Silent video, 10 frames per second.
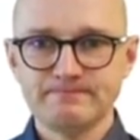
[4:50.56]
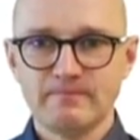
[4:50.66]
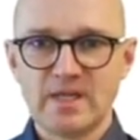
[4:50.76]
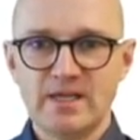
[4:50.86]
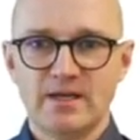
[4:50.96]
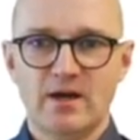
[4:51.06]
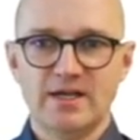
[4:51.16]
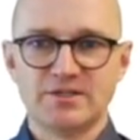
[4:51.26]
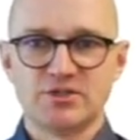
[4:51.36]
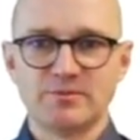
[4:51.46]
Now let's
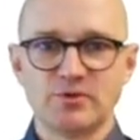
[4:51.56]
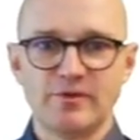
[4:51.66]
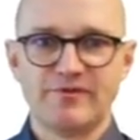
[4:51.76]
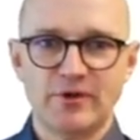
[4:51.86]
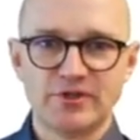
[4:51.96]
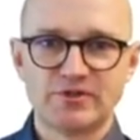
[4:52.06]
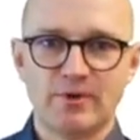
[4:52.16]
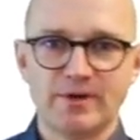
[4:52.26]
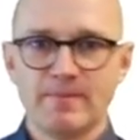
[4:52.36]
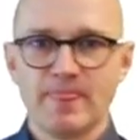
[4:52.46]
jump to the first
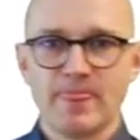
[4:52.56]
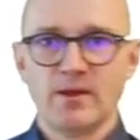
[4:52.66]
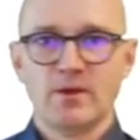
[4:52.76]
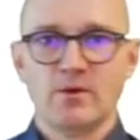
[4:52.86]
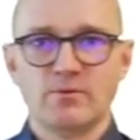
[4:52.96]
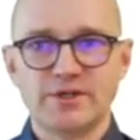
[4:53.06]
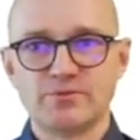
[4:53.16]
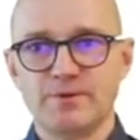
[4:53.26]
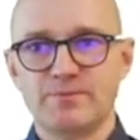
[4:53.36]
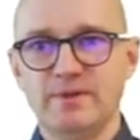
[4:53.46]
one, which
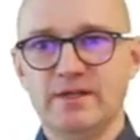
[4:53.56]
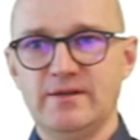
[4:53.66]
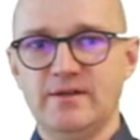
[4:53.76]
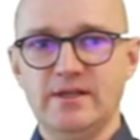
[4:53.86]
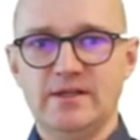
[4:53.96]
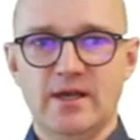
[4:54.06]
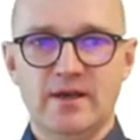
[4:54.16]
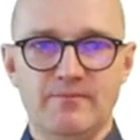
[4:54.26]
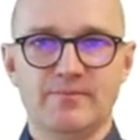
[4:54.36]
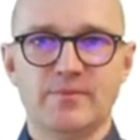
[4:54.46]
would be
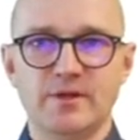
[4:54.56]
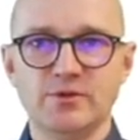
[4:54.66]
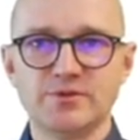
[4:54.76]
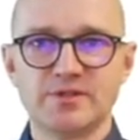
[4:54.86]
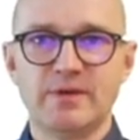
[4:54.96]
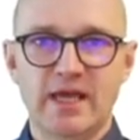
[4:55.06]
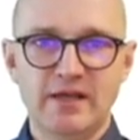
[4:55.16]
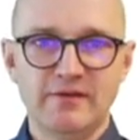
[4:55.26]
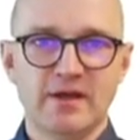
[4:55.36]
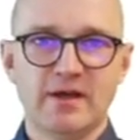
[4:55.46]
the user
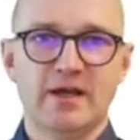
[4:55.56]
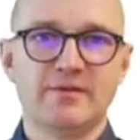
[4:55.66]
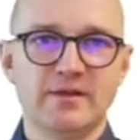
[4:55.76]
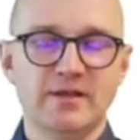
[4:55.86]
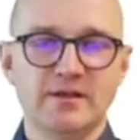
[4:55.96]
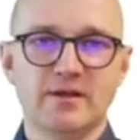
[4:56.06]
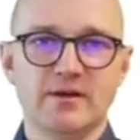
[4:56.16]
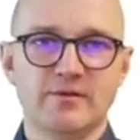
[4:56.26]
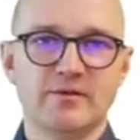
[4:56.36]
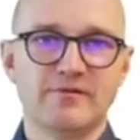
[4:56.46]
behavior and the
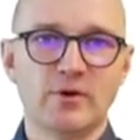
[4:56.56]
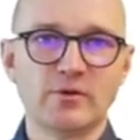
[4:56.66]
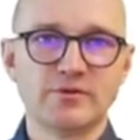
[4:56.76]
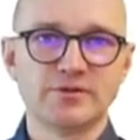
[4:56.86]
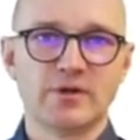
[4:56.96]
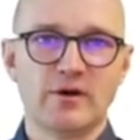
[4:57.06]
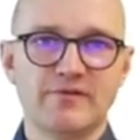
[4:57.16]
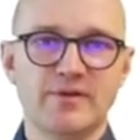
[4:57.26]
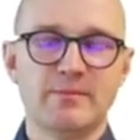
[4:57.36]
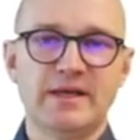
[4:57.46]
focus of
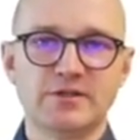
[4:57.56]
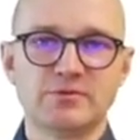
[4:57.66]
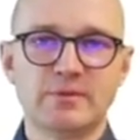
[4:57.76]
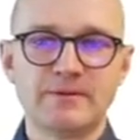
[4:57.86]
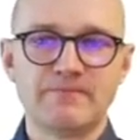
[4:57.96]
the management.